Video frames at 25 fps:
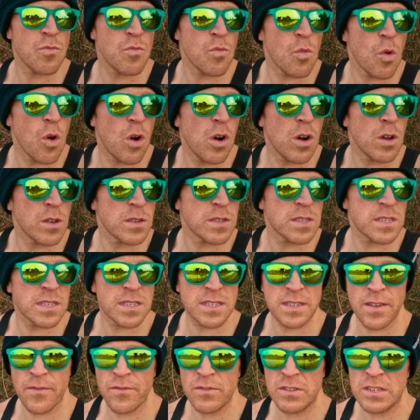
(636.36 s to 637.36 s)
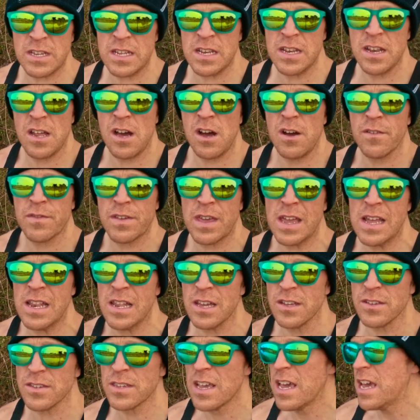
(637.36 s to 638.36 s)
was 17.5
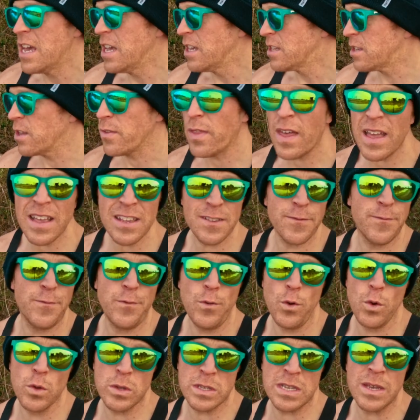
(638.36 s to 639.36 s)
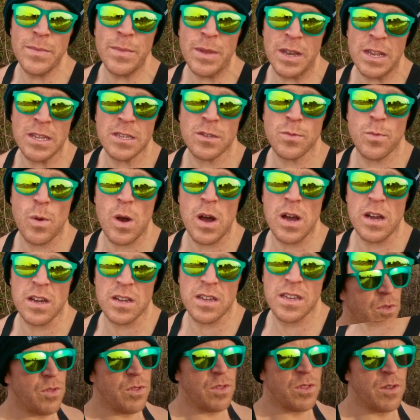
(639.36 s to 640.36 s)
kilos. So that's 40 minutes
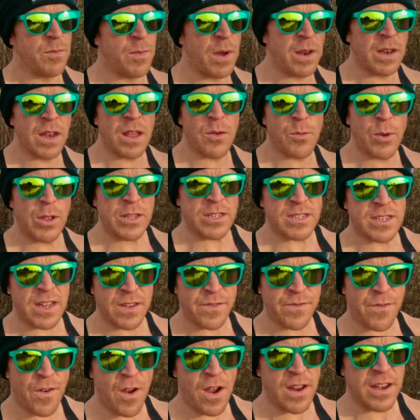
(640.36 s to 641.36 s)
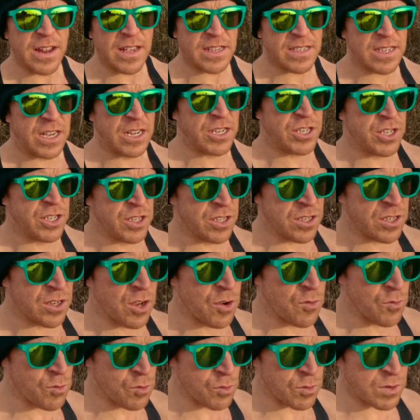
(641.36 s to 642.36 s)
work. The Monday, Wednesday, Friday sessions
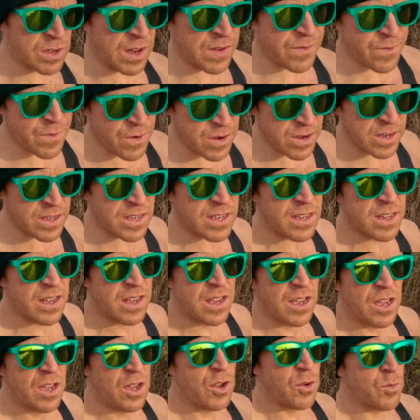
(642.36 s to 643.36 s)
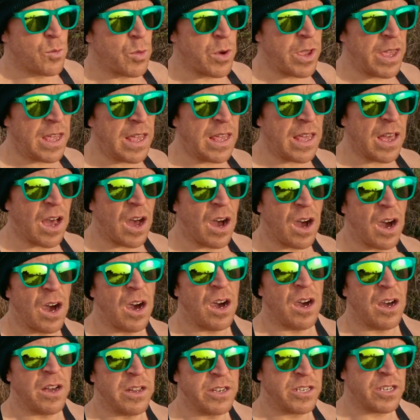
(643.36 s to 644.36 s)
are all different. We
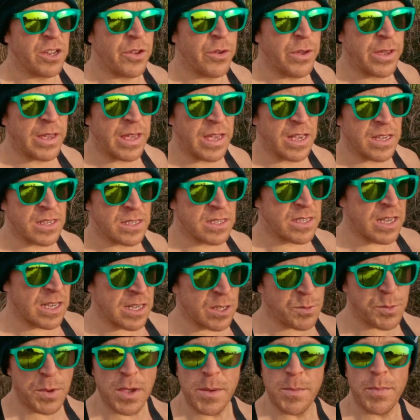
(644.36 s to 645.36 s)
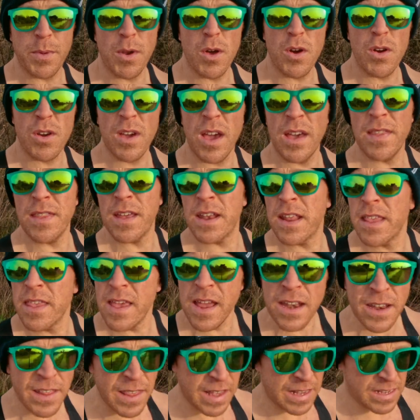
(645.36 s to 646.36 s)
are doing a 6-week block, and then at the
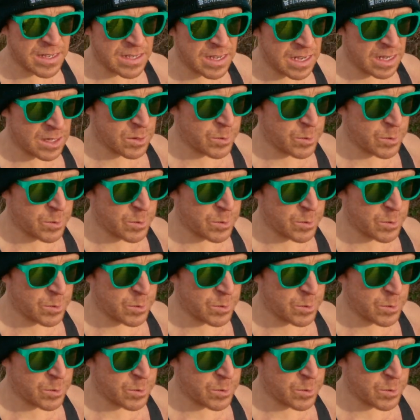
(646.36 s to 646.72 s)
end of that 6